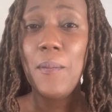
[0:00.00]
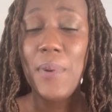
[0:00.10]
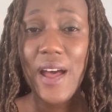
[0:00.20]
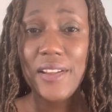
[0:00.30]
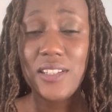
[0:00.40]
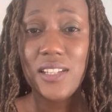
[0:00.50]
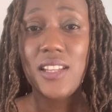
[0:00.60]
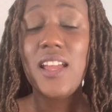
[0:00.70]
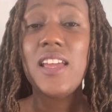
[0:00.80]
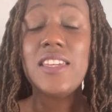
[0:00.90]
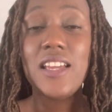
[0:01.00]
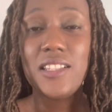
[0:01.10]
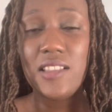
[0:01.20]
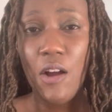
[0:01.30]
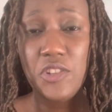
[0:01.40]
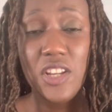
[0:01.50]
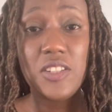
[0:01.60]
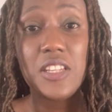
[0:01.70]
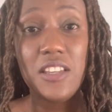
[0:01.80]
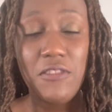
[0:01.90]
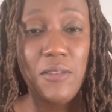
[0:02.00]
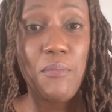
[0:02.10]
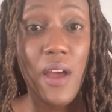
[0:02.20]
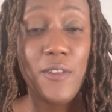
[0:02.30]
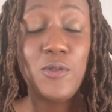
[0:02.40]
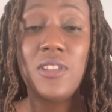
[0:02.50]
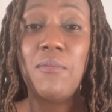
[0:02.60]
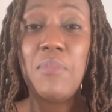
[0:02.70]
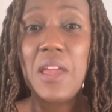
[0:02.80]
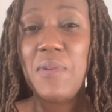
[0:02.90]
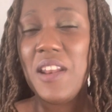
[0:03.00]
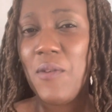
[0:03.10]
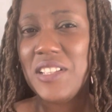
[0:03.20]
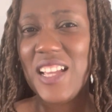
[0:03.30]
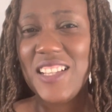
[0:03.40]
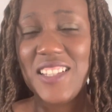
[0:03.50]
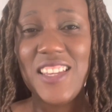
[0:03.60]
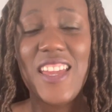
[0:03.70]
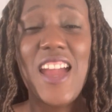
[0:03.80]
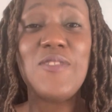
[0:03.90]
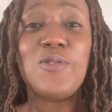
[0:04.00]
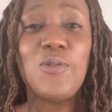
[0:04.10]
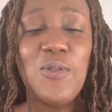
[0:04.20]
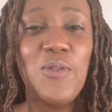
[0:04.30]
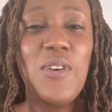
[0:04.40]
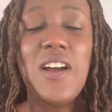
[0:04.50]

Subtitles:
But yes, now she has given birth to the baby, and I was asking her, so